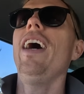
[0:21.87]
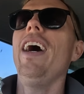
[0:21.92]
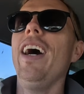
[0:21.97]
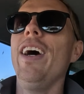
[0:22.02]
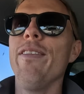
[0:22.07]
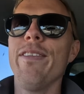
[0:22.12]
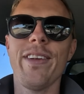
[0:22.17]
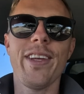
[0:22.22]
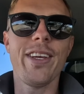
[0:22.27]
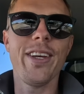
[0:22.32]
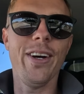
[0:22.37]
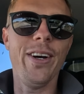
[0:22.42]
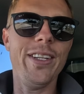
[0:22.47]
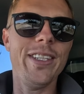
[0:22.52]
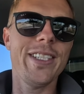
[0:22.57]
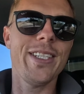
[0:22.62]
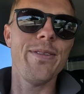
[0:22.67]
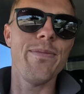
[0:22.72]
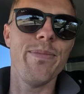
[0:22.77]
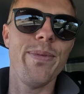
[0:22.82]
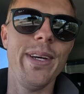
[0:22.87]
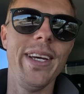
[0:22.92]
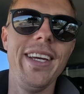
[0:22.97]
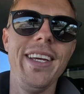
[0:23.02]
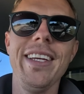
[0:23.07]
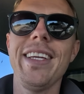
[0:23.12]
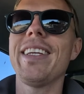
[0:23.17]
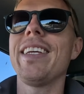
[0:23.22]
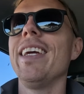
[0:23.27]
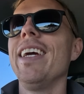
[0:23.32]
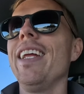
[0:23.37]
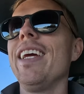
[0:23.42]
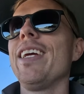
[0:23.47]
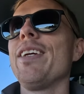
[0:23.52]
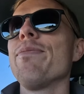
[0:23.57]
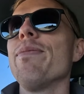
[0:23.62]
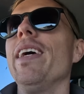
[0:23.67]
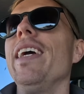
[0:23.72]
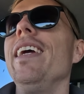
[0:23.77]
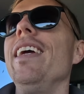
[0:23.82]
have got to be
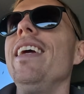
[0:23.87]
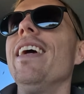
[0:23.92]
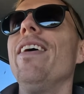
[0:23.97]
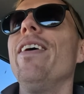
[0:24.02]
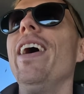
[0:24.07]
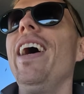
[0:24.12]
kidding me.